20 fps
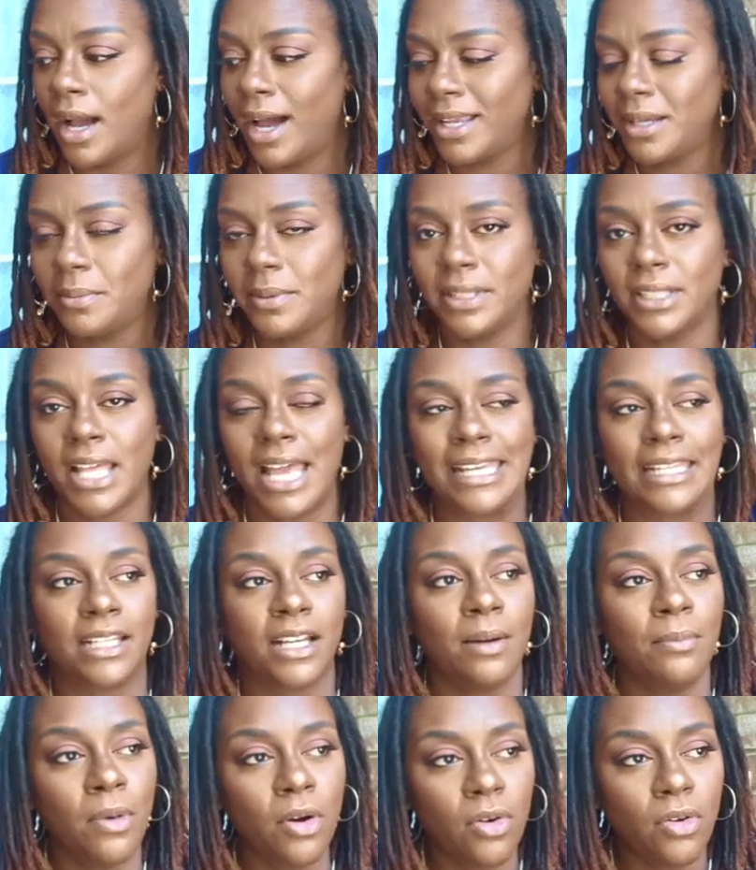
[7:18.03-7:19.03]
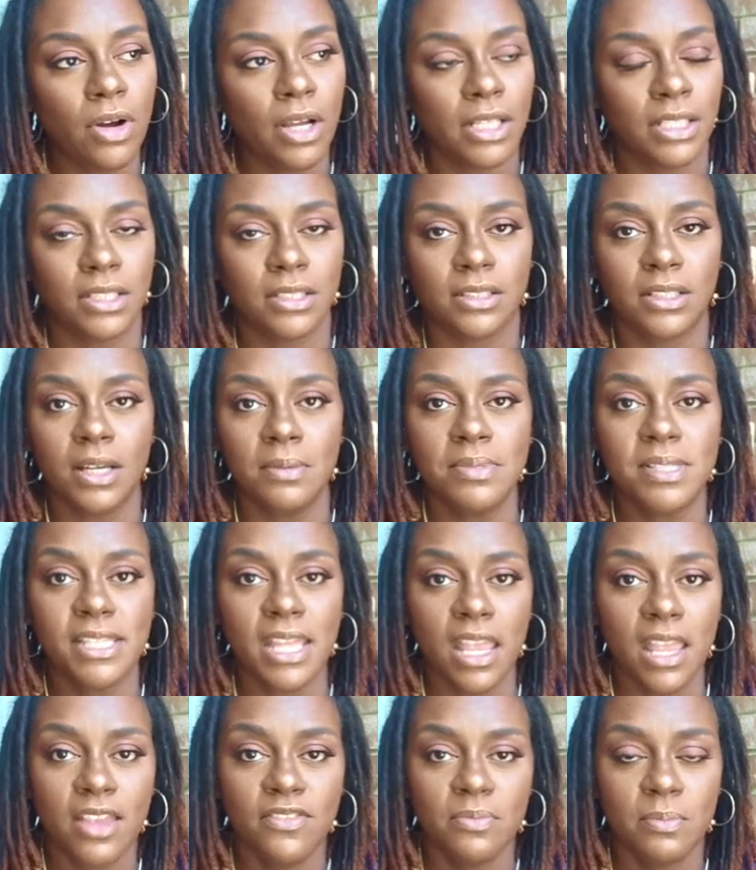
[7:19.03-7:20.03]
I'd have been like, come on, come
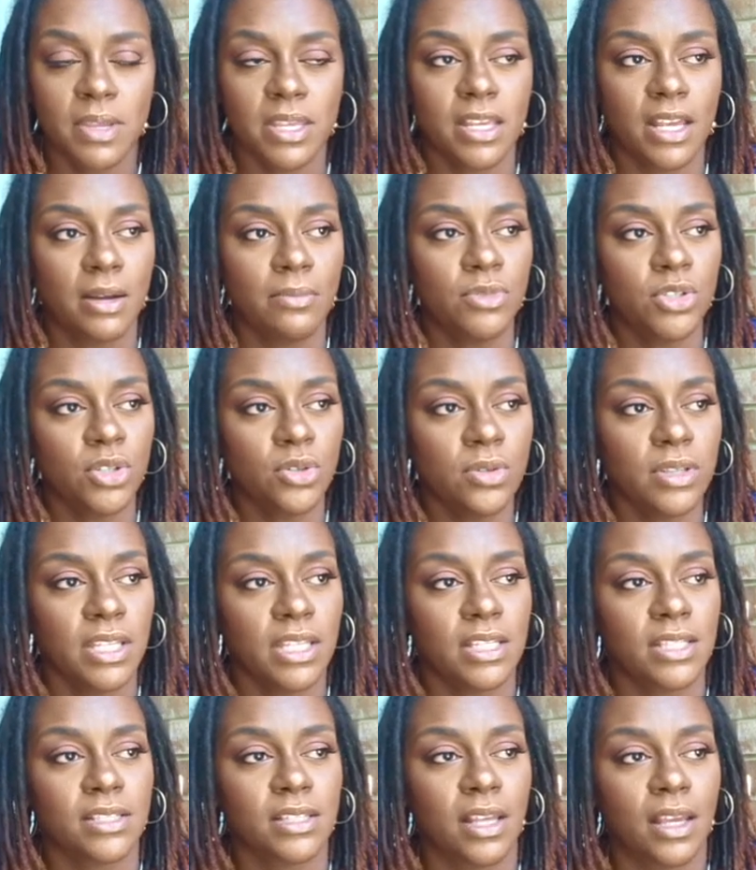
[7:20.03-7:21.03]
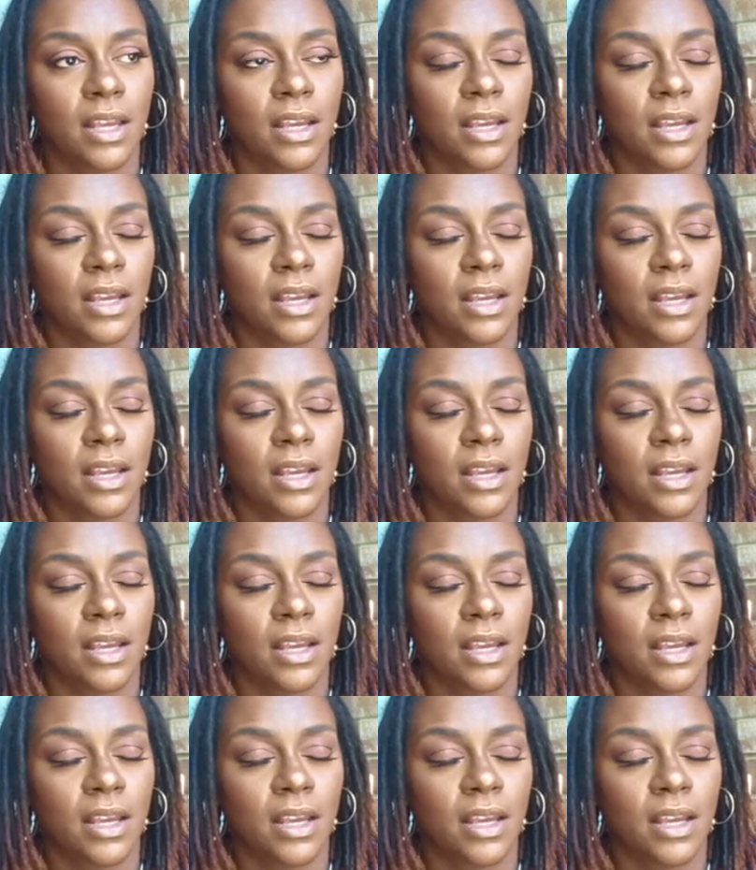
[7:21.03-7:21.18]
save me, come do this.